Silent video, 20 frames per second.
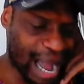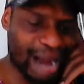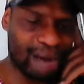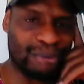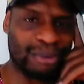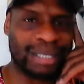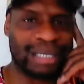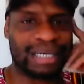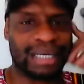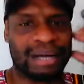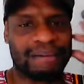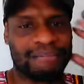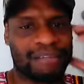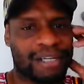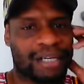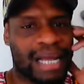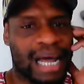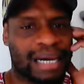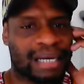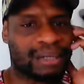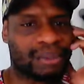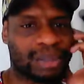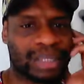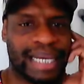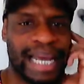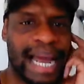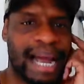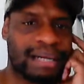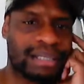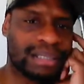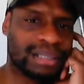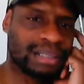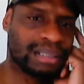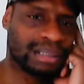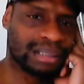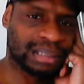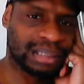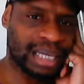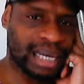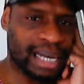really loved a lot of those
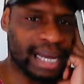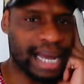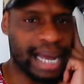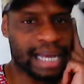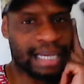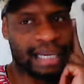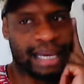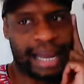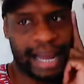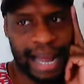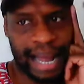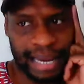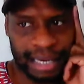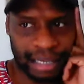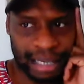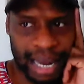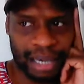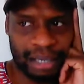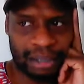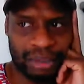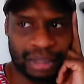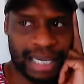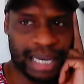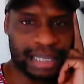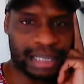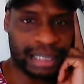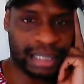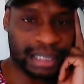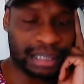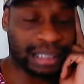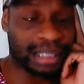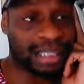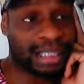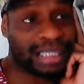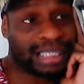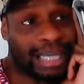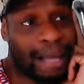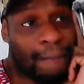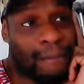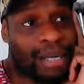characters. I had a lot of those ideas.
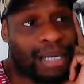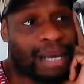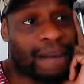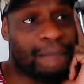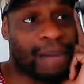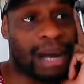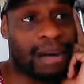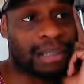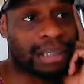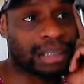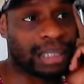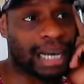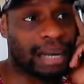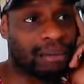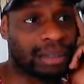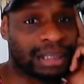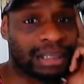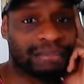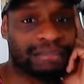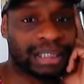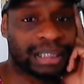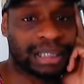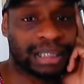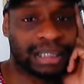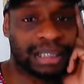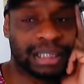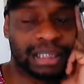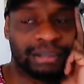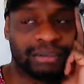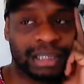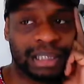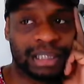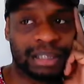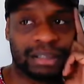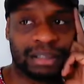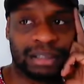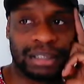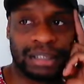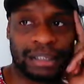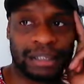Some of them I was even
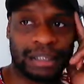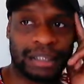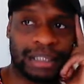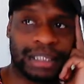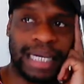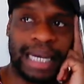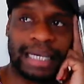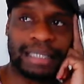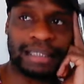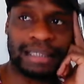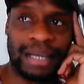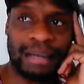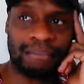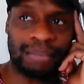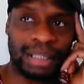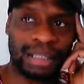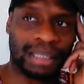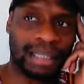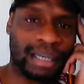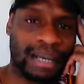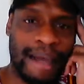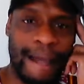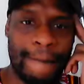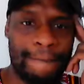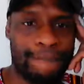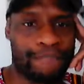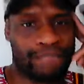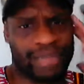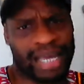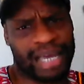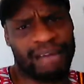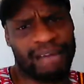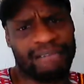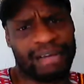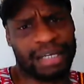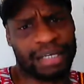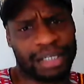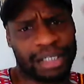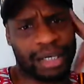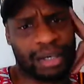considering changing them into like
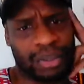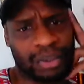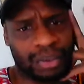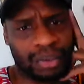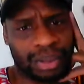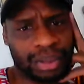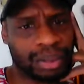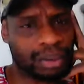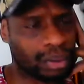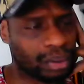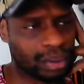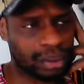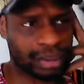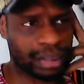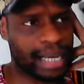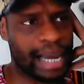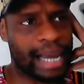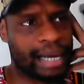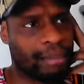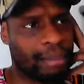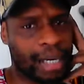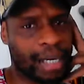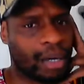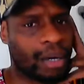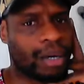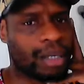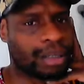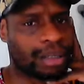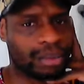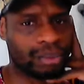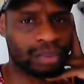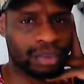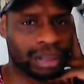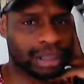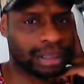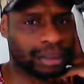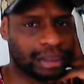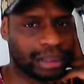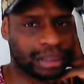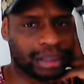TV shows or animated cartoon
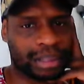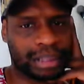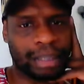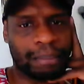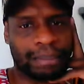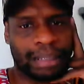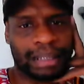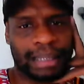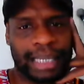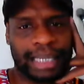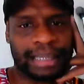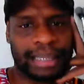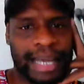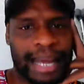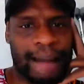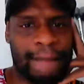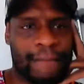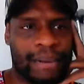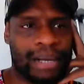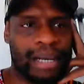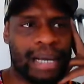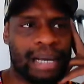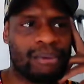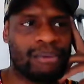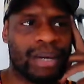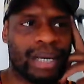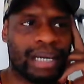series or something like that. But